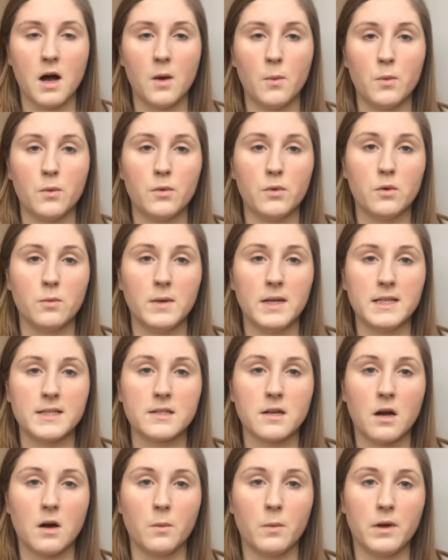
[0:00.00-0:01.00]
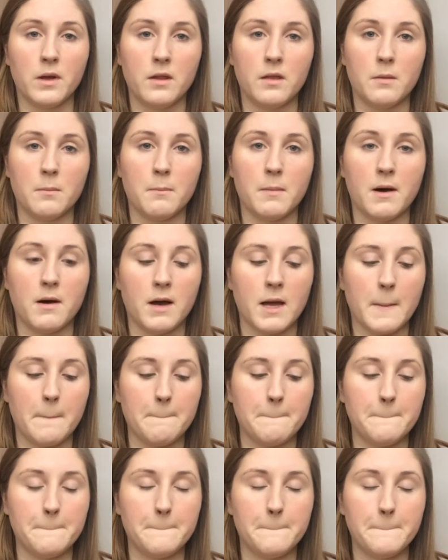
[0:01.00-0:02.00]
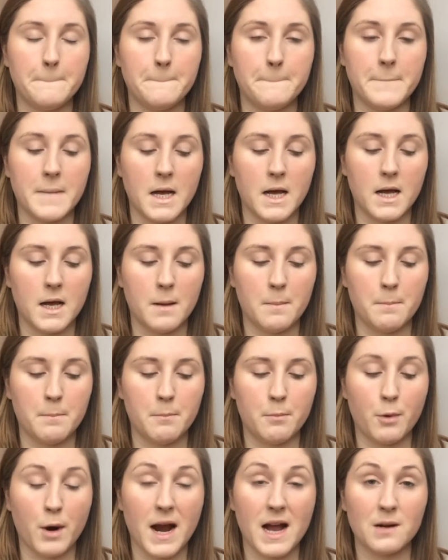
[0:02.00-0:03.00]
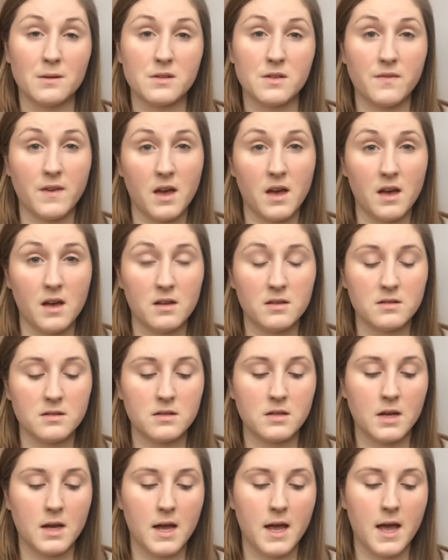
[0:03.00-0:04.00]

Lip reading: I will normally start with my brows first.